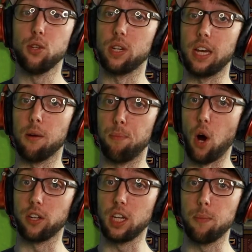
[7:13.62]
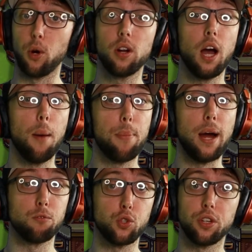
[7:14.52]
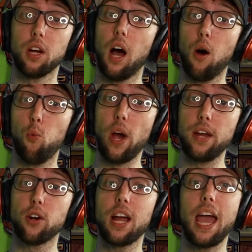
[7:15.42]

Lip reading: You can get a barkeeper, a bouncer, a waiter,